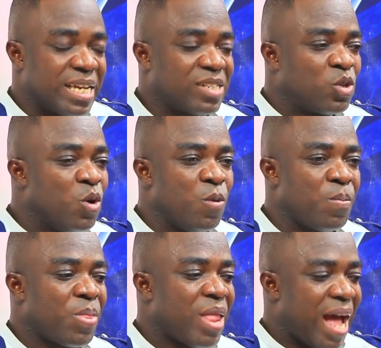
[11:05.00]
Yes,
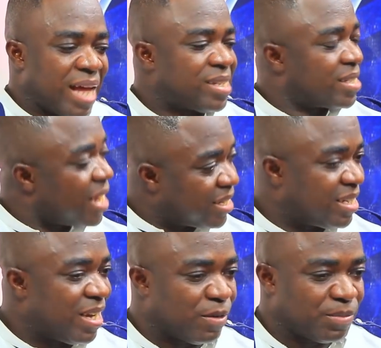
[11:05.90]
so as it
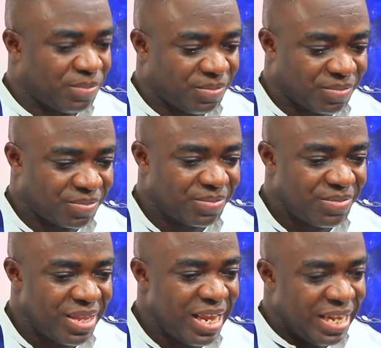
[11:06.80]
stands now,
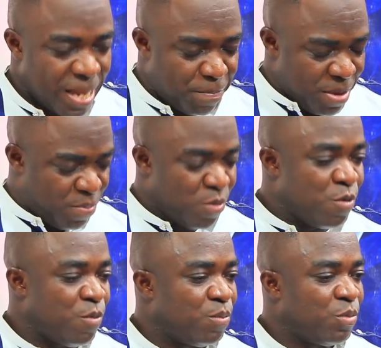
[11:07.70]
the
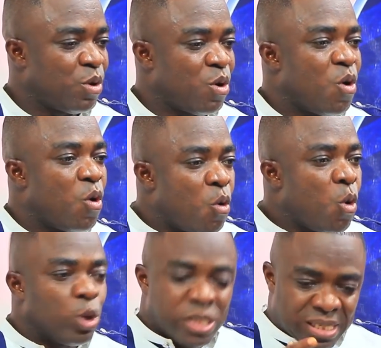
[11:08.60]
people
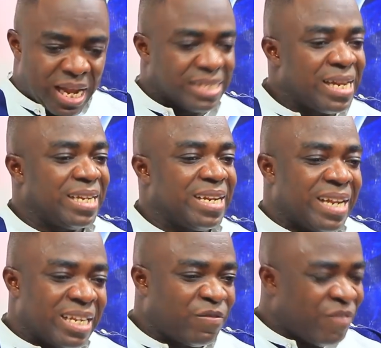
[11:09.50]
who started
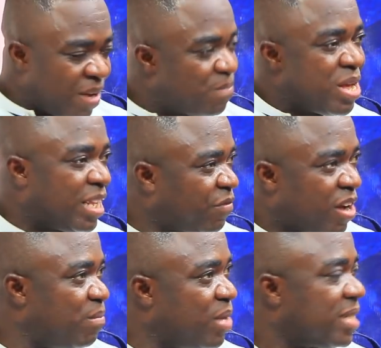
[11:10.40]
this fan base
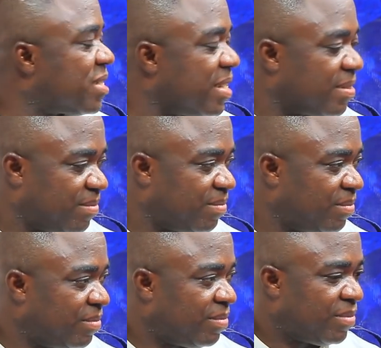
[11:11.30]
thing,
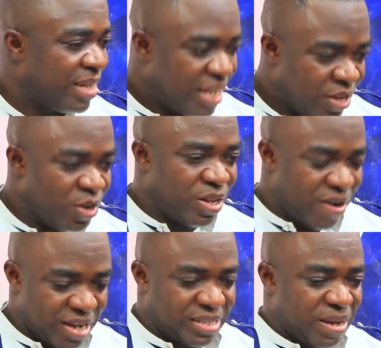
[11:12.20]
you know,
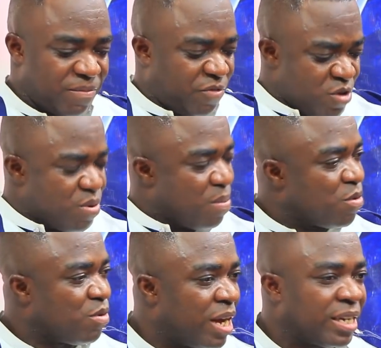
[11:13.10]
there are some few
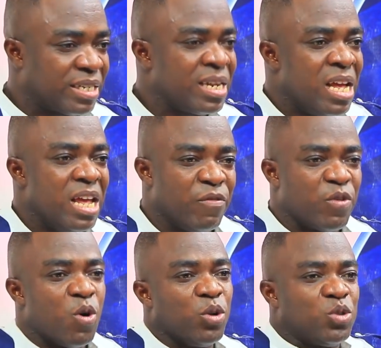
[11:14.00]
people, and if
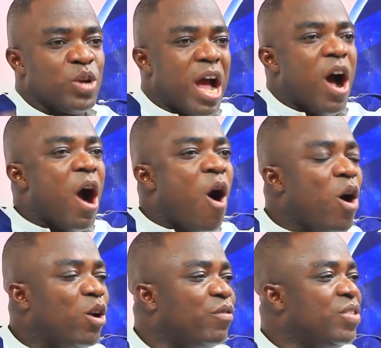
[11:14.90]
you go to
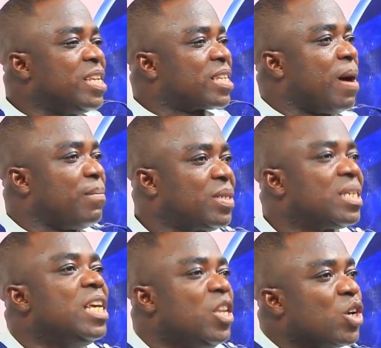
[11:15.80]
all of these
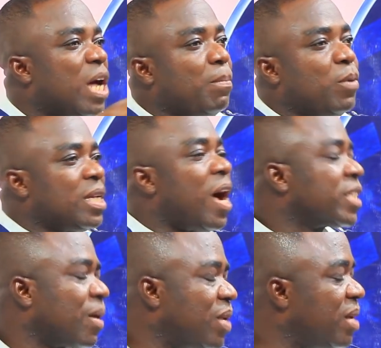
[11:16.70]
camps, you can point
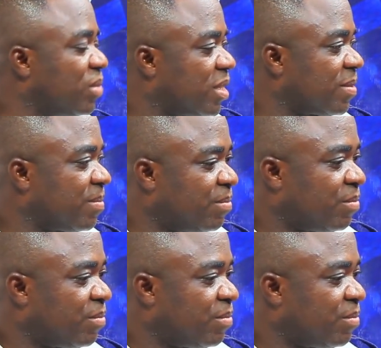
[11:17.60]
out some names.